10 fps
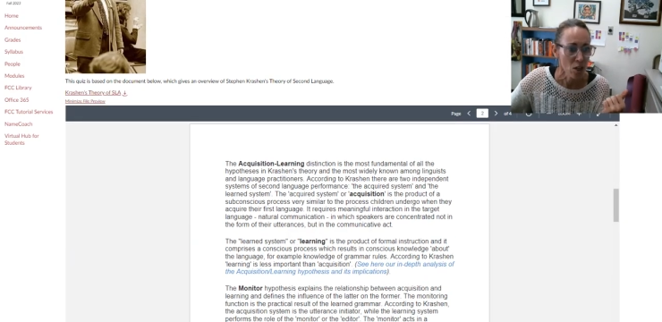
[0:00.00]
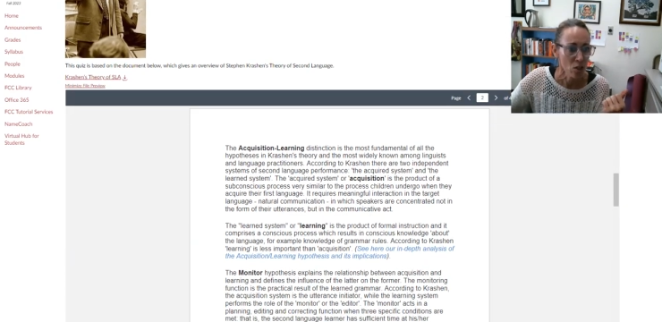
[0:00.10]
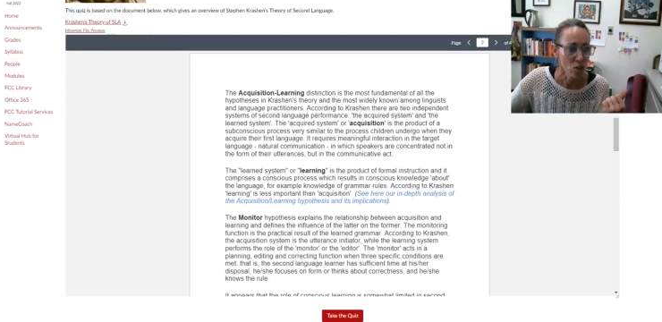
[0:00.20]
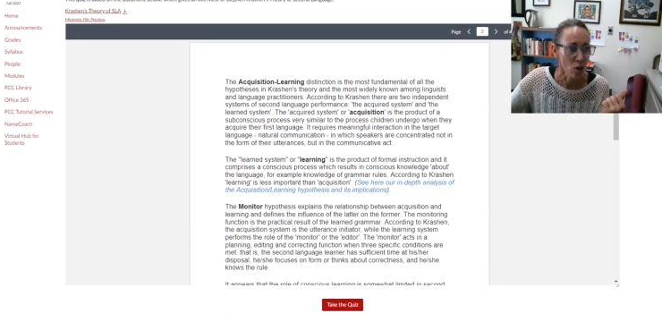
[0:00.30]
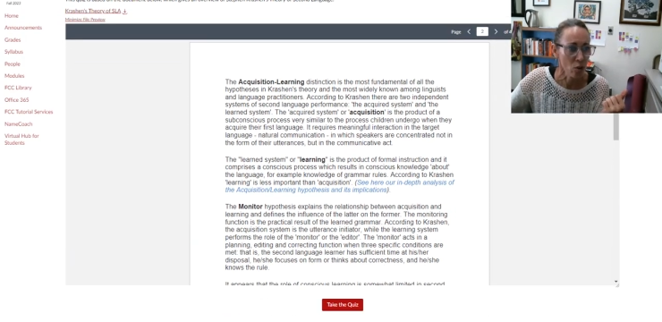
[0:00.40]

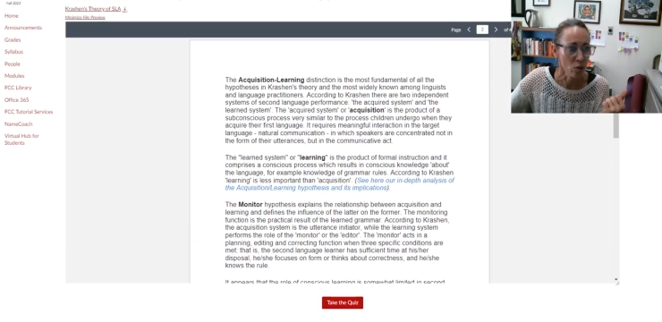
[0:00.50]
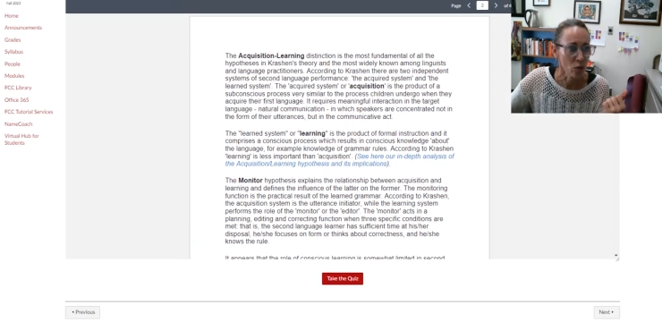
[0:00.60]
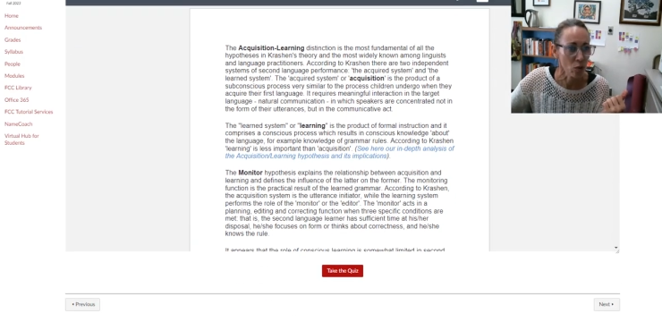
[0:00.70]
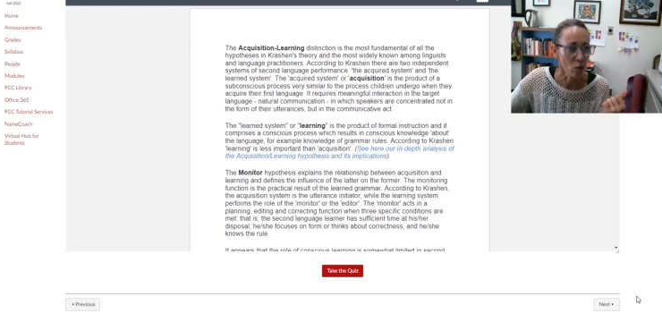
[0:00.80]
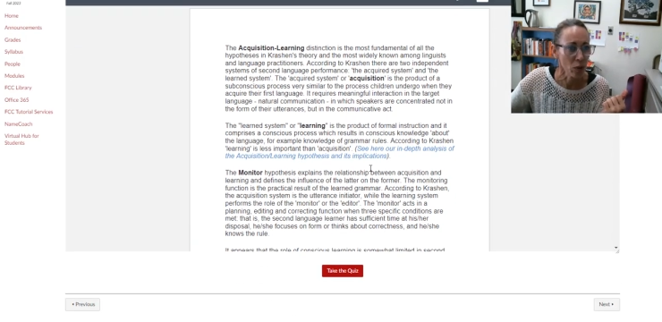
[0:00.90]
So you
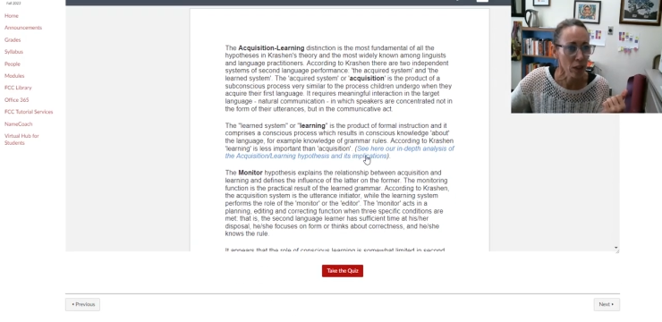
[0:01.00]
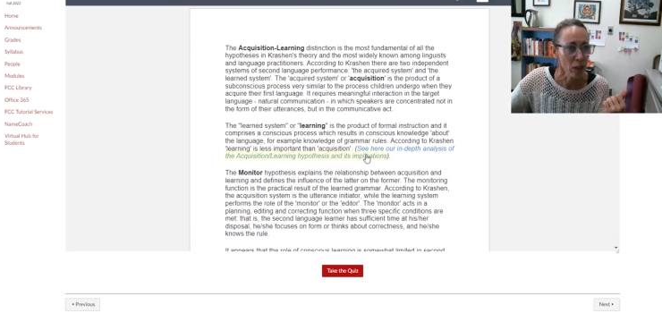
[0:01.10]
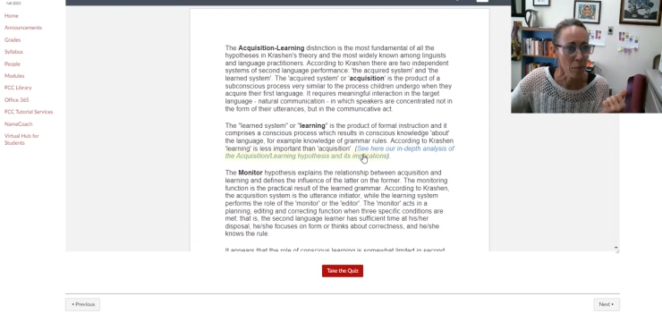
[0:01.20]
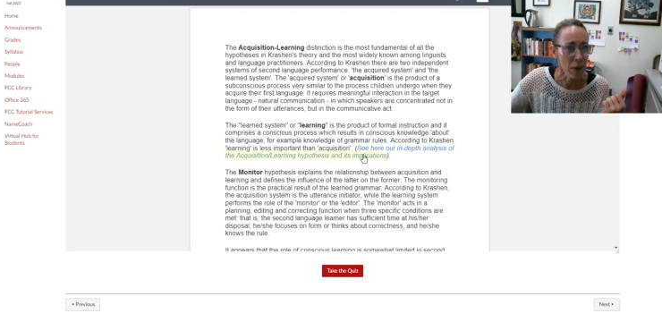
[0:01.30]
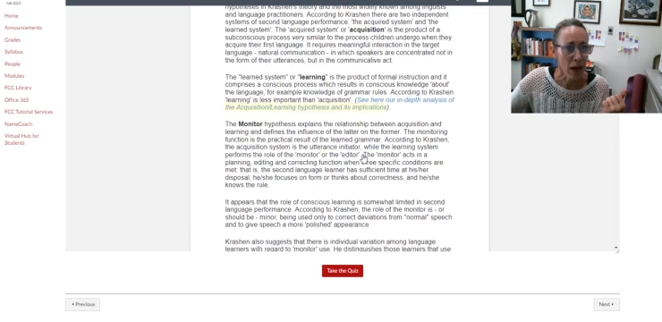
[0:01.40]
can
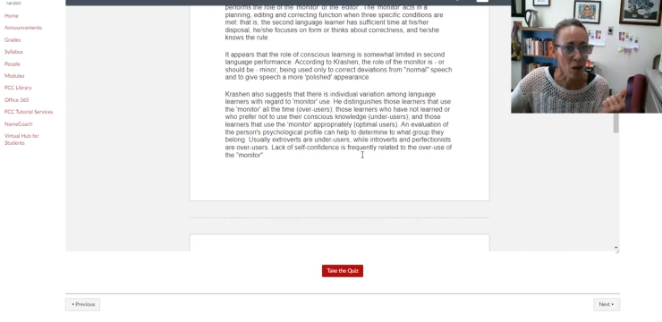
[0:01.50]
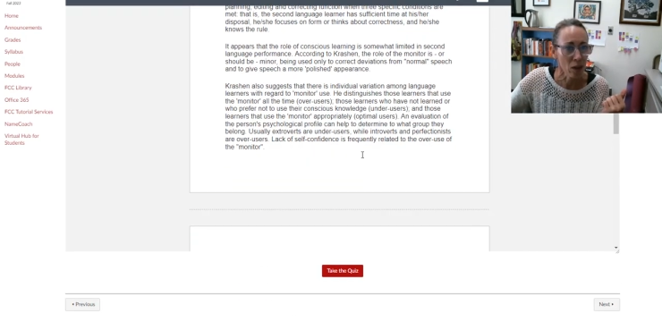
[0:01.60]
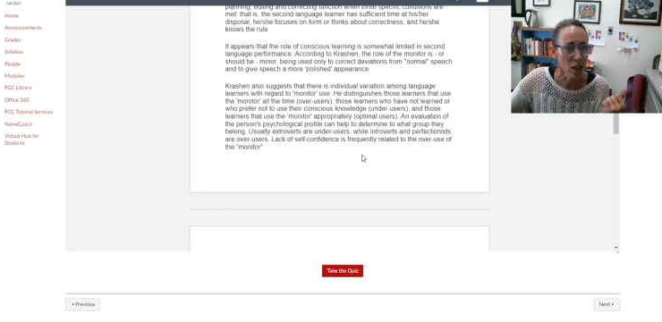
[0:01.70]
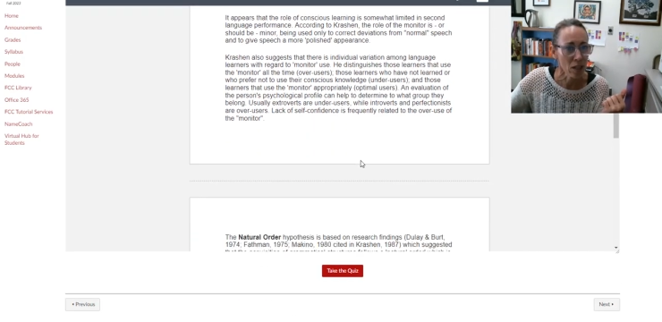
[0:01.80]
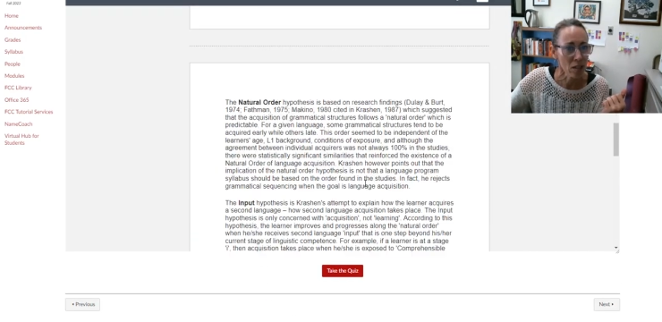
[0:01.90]
read
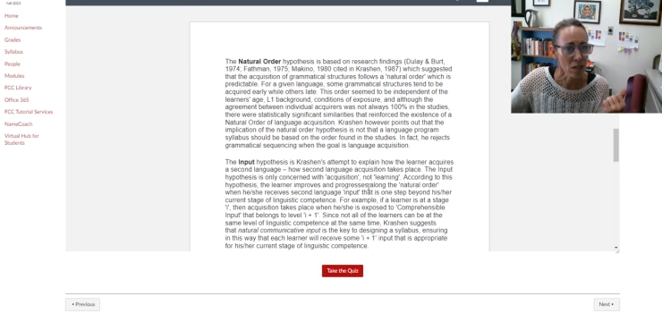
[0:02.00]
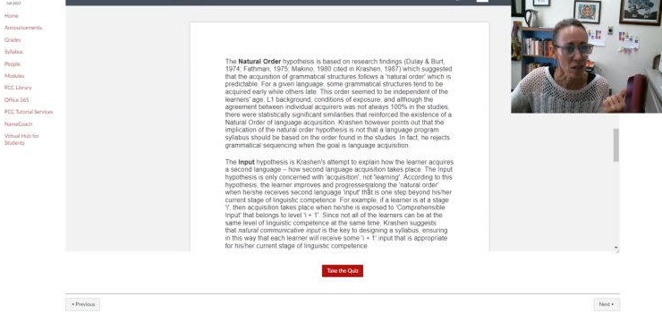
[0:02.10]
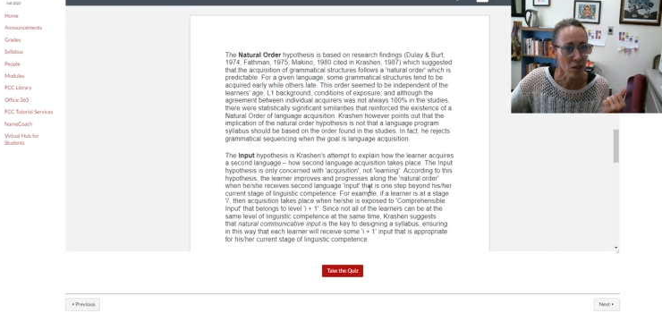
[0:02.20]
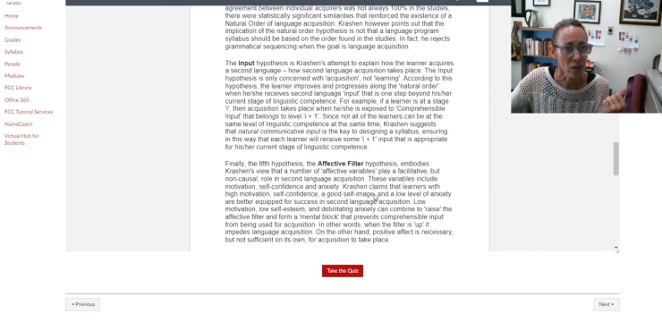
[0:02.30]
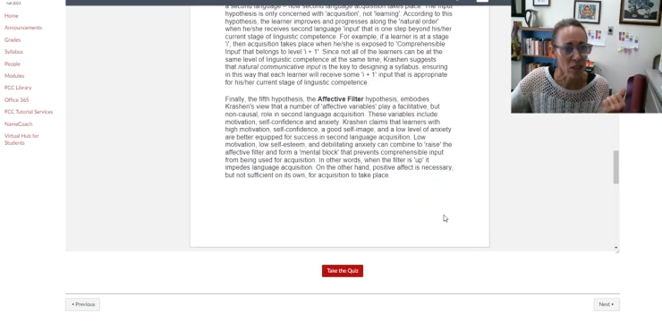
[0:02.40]
about his
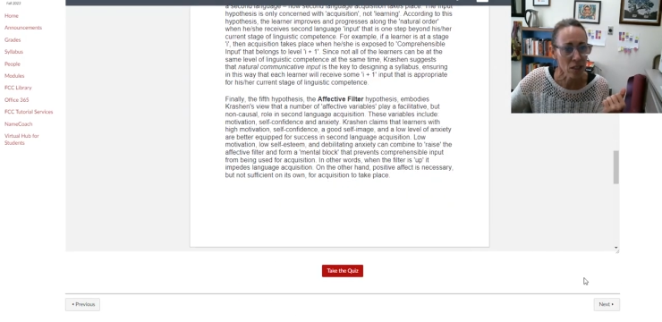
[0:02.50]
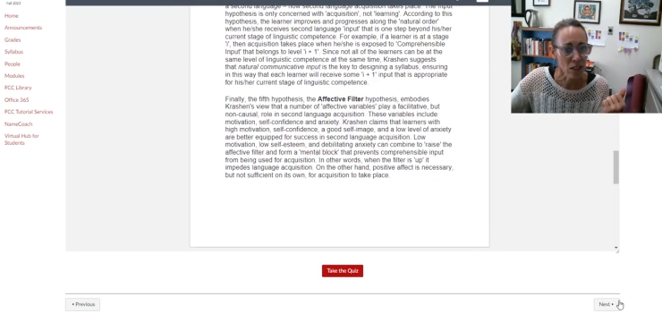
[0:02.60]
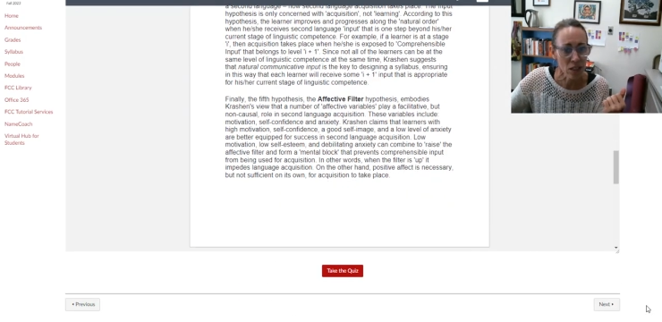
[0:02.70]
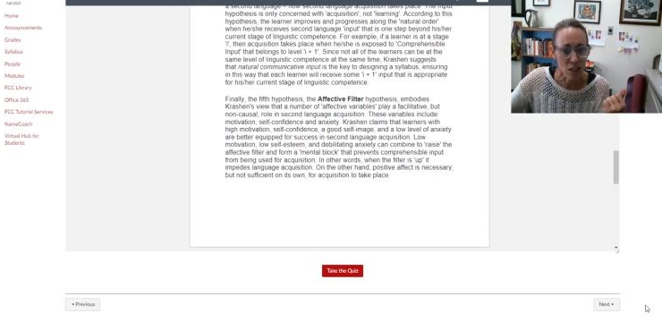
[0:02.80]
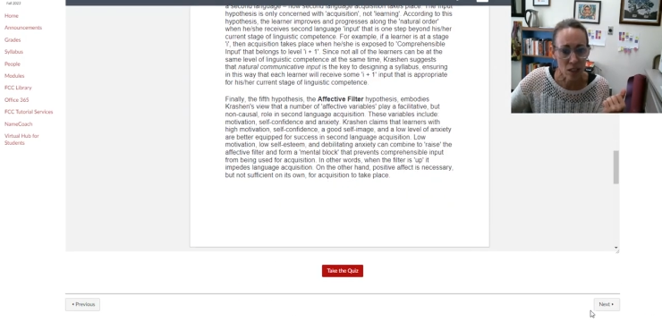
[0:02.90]

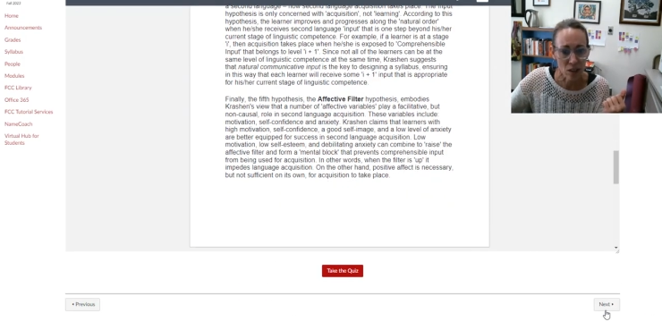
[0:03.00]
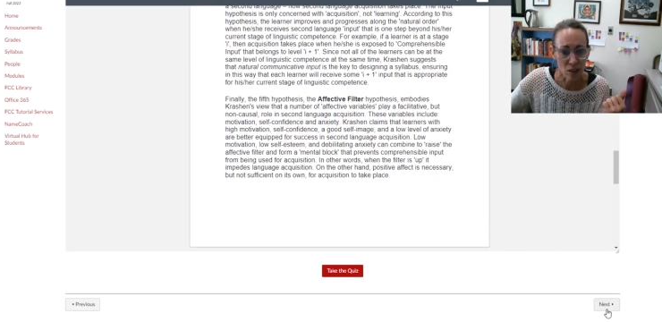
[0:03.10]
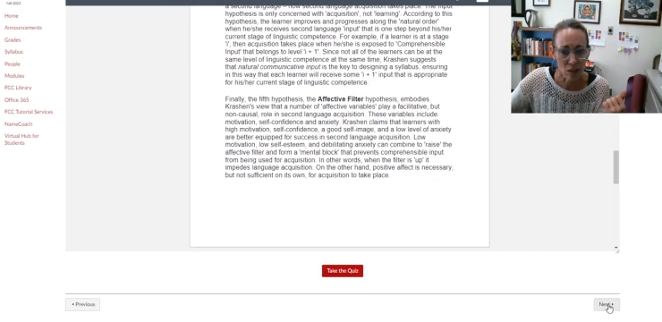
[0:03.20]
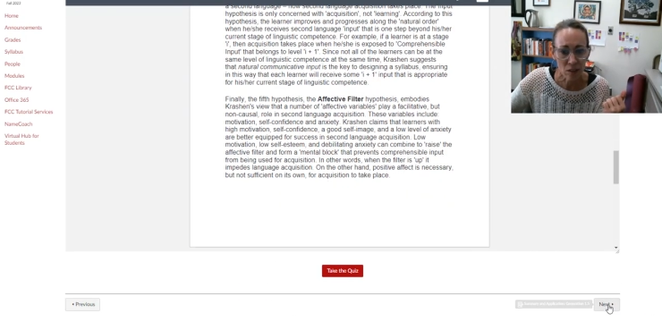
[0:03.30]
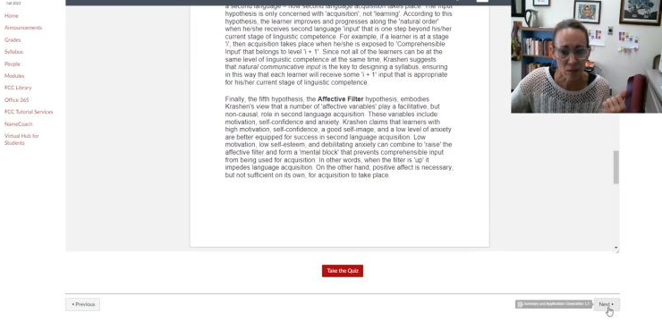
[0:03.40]
theories
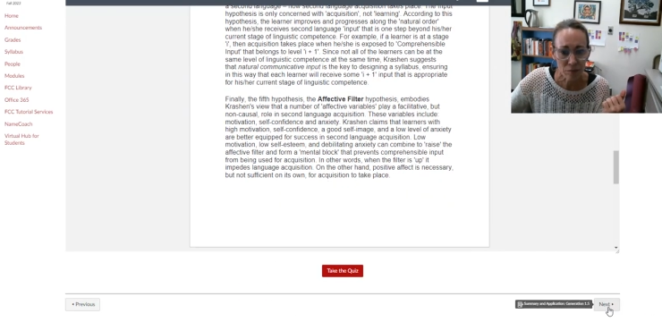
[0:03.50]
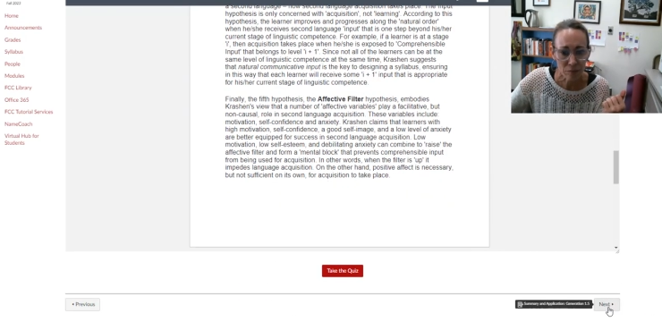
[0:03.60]
here.